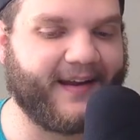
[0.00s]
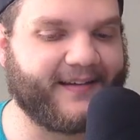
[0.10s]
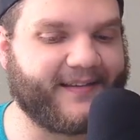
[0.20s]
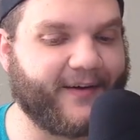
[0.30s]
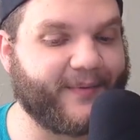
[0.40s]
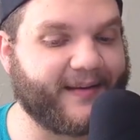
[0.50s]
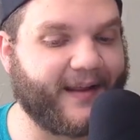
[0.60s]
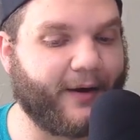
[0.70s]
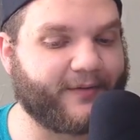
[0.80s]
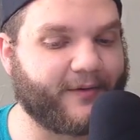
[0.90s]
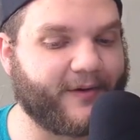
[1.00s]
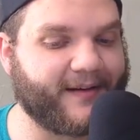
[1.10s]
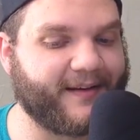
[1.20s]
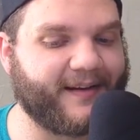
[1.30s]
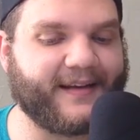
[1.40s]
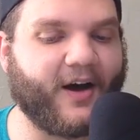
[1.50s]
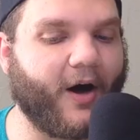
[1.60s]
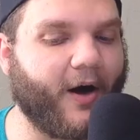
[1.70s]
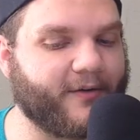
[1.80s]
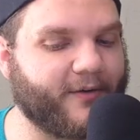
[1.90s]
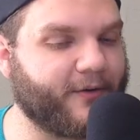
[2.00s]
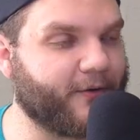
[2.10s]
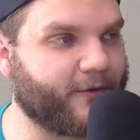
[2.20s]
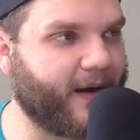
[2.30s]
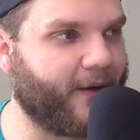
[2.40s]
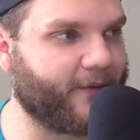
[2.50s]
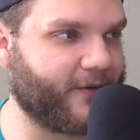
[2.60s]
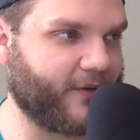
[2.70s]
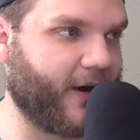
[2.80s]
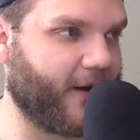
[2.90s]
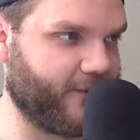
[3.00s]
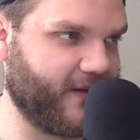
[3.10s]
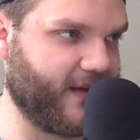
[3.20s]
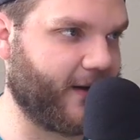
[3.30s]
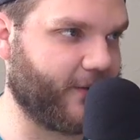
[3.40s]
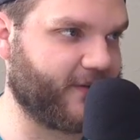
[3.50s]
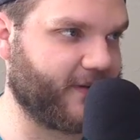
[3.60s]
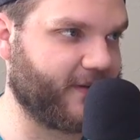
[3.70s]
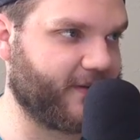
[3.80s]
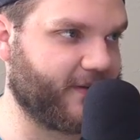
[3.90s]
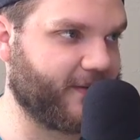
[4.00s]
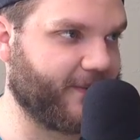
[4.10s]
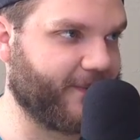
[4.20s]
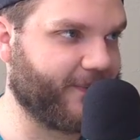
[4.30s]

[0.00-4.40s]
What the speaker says: is that we now started getting underground coffee houses